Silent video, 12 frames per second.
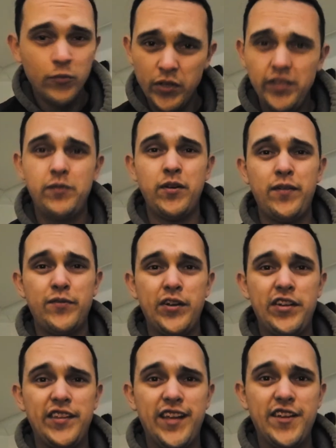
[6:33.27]
Really rough
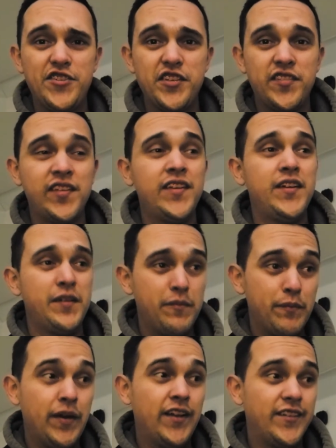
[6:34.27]
around the edges,
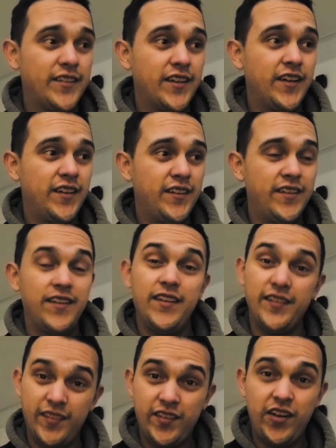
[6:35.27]
but
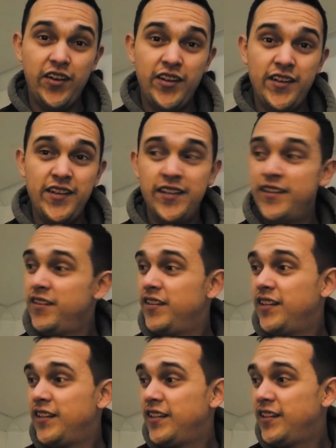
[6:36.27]
it started,
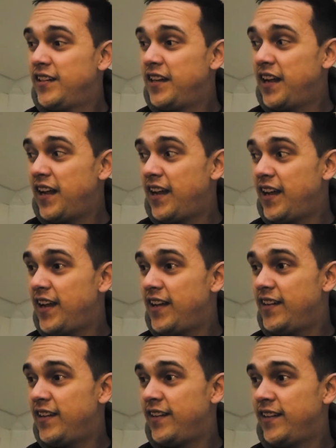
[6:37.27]

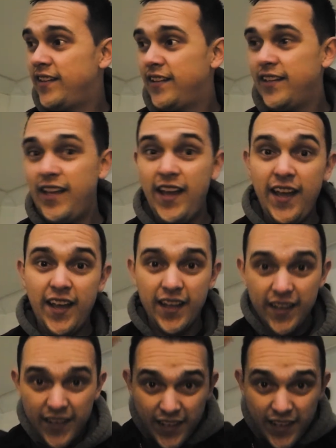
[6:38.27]
and yeah,